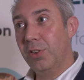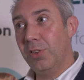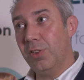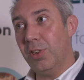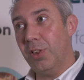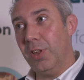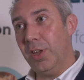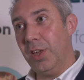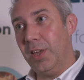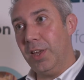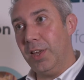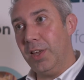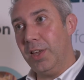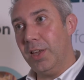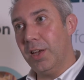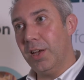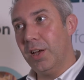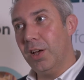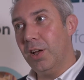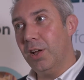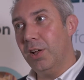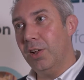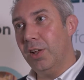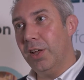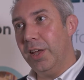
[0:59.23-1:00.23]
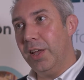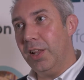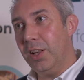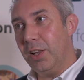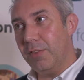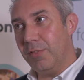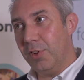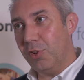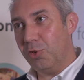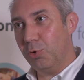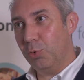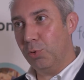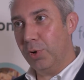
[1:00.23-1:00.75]
the
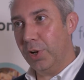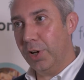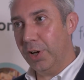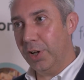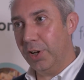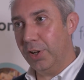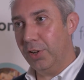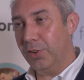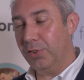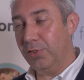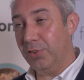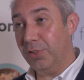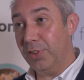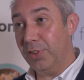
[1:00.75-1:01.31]
individual learners'